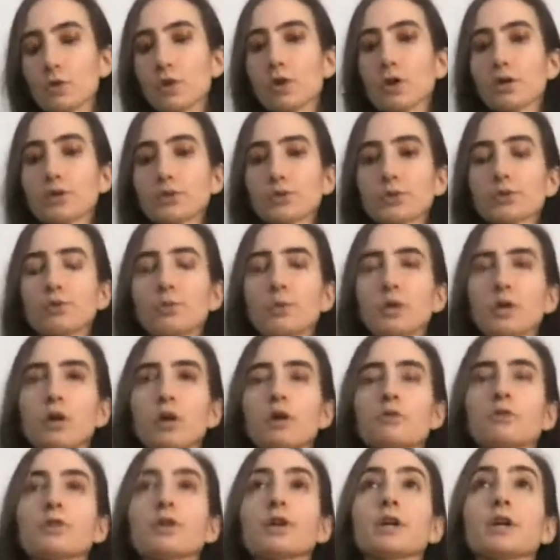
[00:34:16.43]
We also will be
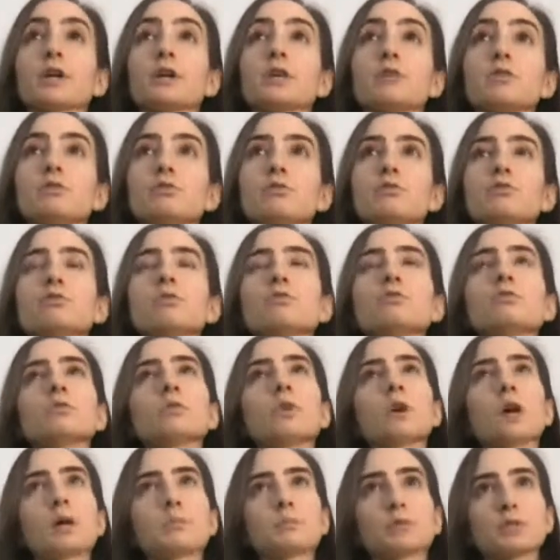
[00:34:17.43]
offering a
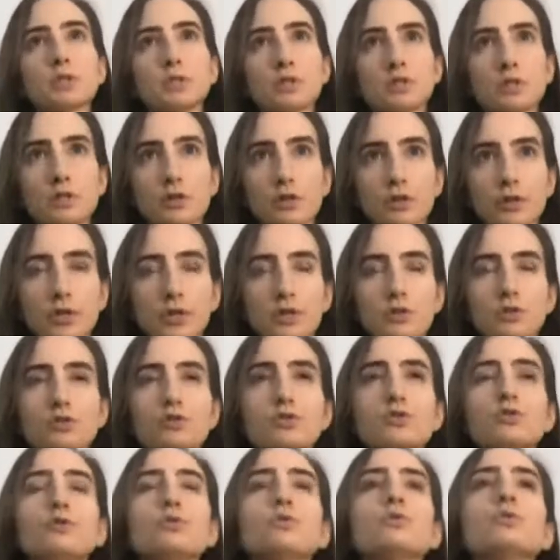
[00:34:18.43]
new option starting in
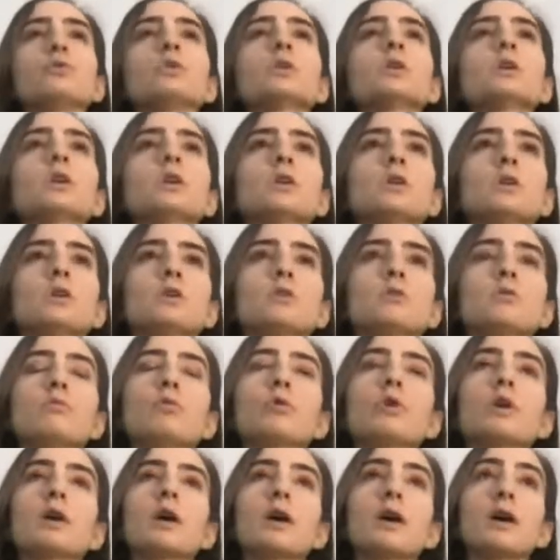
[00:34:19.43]
June
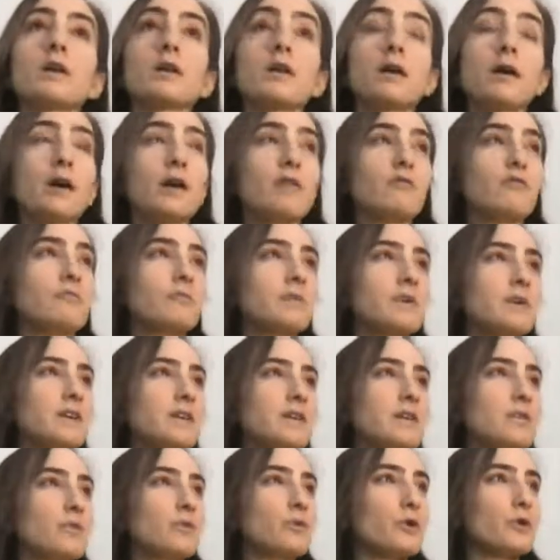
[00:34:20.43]
where I have
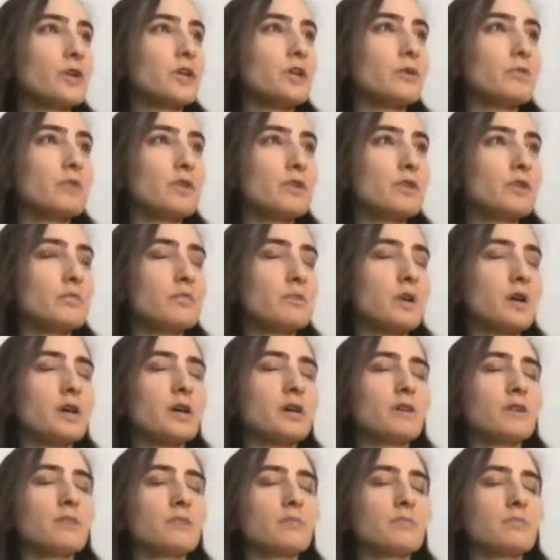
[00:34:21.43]
been working with
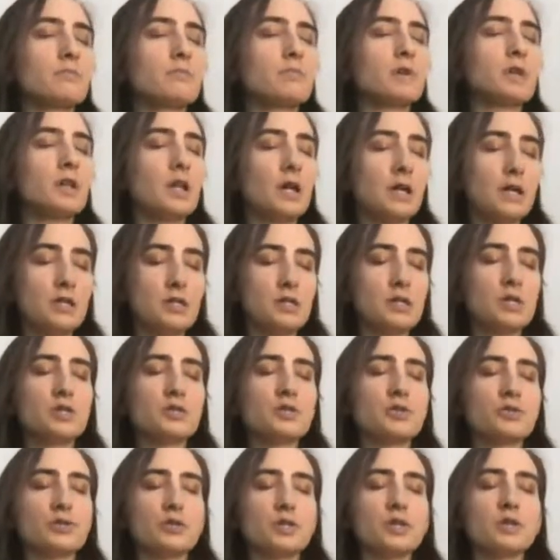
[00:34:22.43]
my Pilates
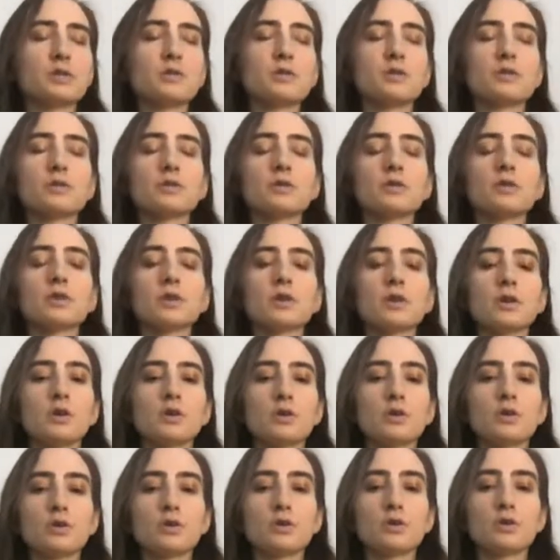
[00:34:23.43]
teachers here
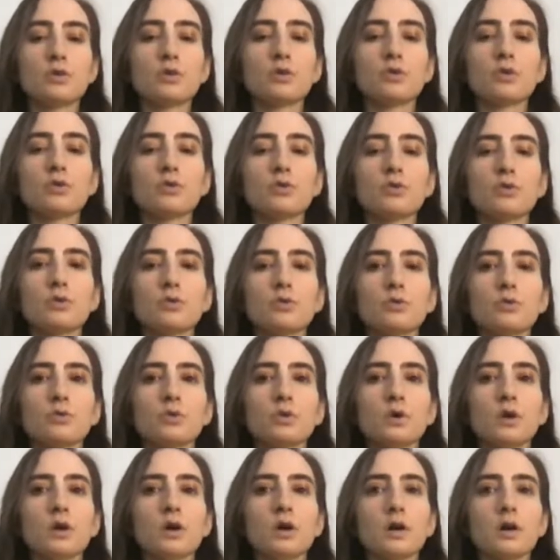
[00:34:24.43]

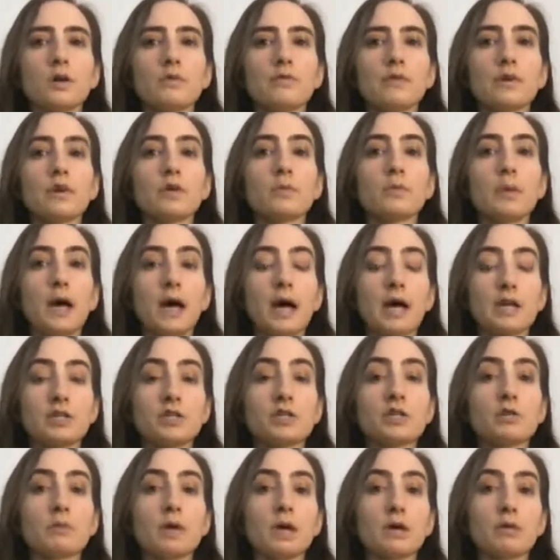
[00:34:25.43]
who are very
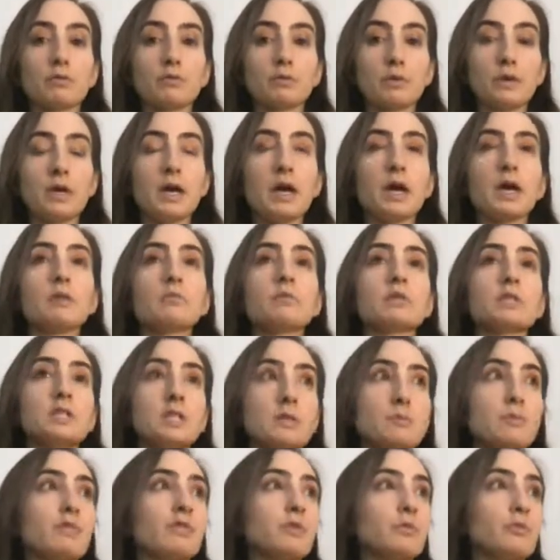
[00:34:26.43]
passionate about rehab, and
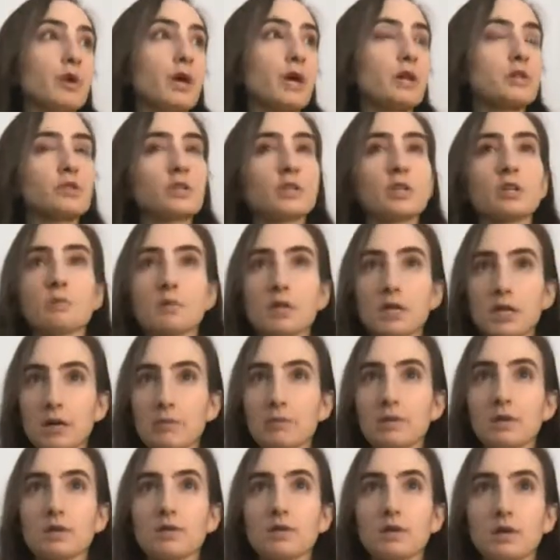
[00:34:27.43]
some of them are actually going to be
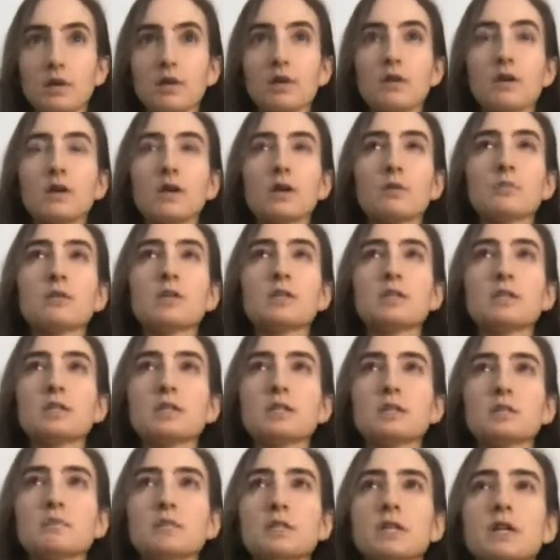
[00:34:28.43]
coming uh,
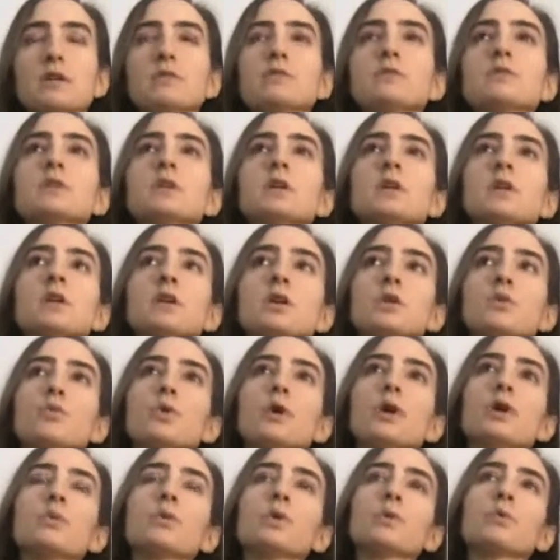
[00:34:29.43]
PTs themselves,
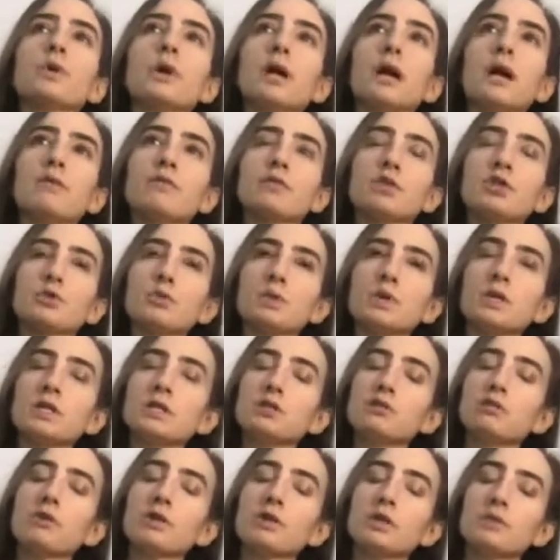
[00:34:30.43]
where we will have a new
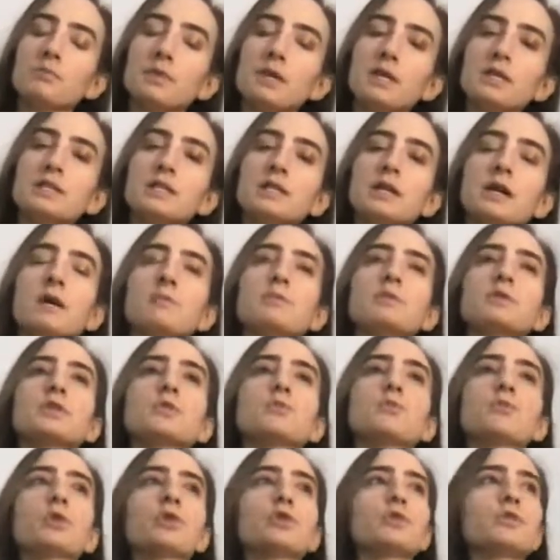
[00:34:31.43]
integrated PT
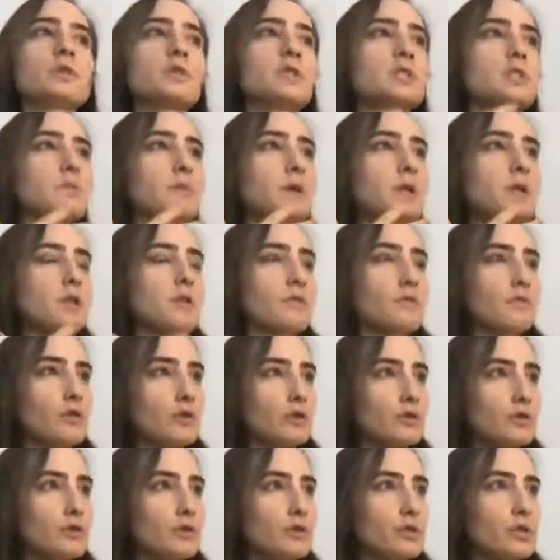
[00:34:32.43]
option where you can spend the
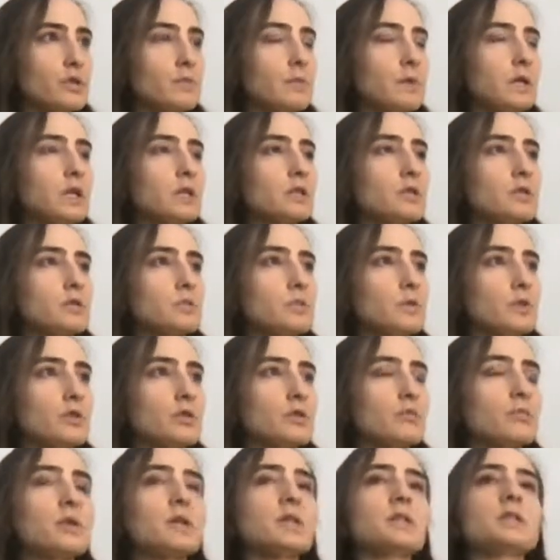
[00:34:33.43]
first 30 minutes
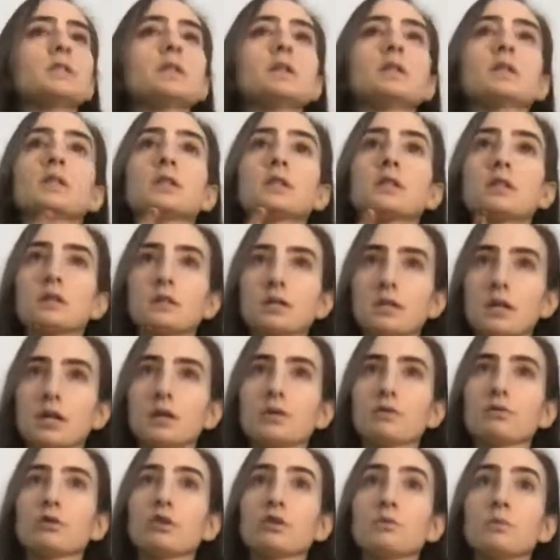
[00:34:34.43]
with your PT and the
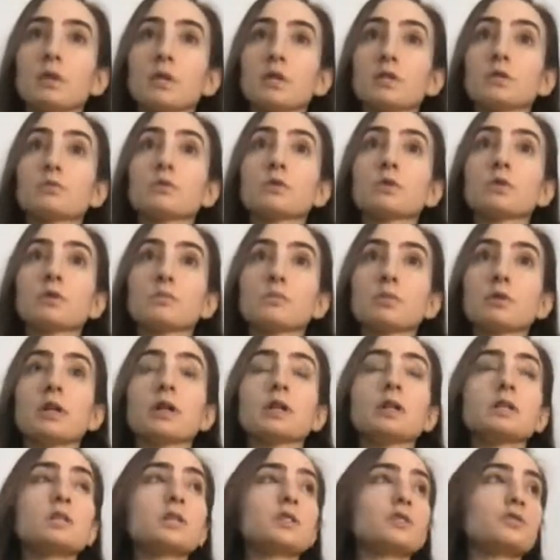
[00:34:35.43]
second 30 minutes with the
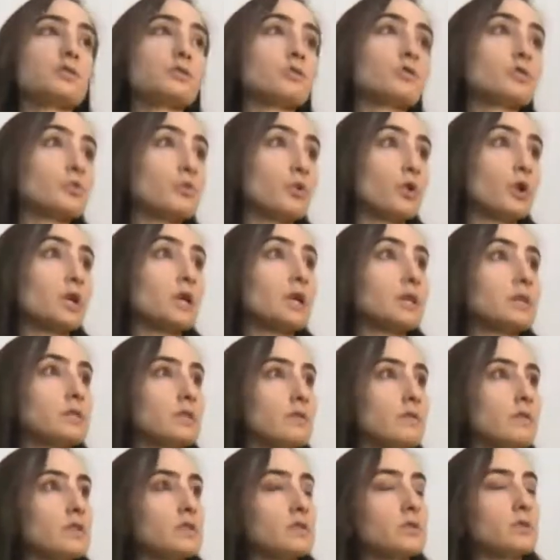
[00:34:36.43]
Pilates teacher who's working
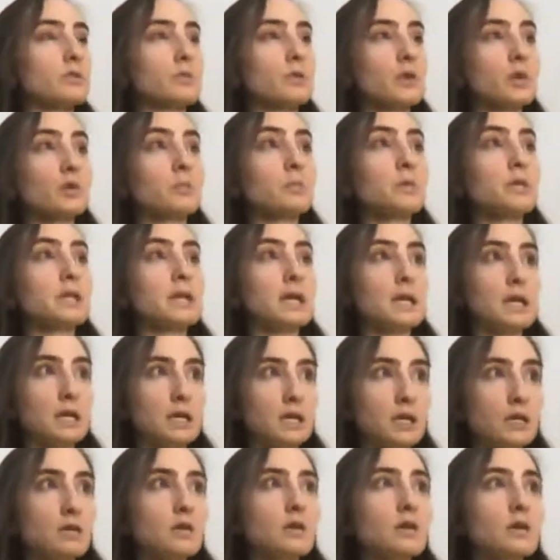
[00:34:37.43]
as a physical therapy
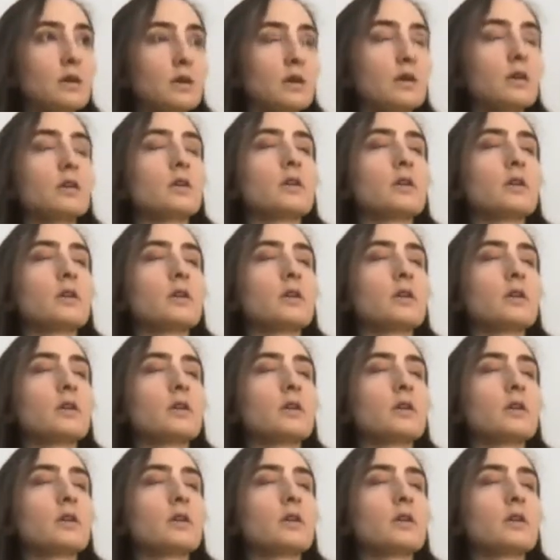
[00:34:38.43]
aide,